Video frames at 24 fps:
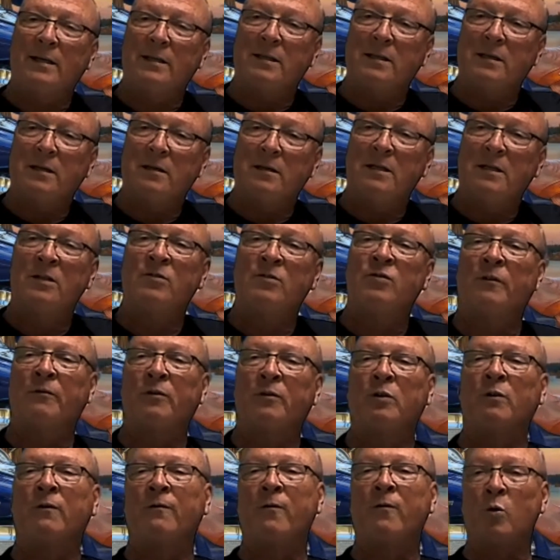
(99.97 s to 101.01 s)
is.
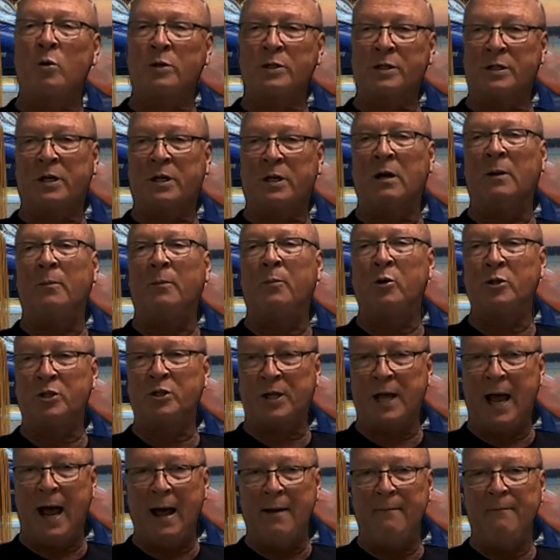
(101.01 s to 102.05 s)
Centrifugal force is going to push
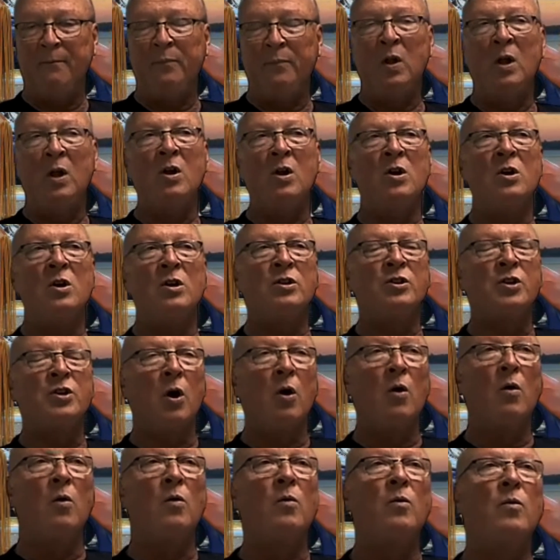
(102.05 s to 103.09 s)
that.
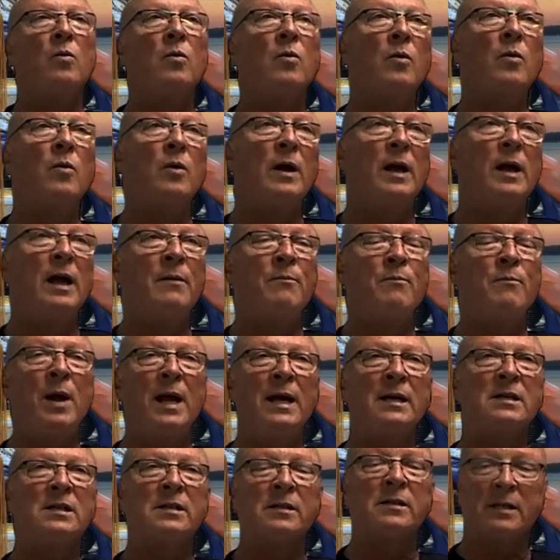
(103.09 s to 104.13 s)
So it
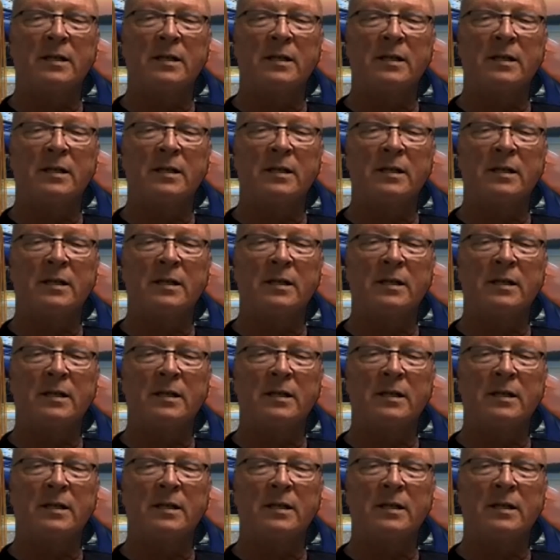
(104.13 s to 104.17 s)
makes a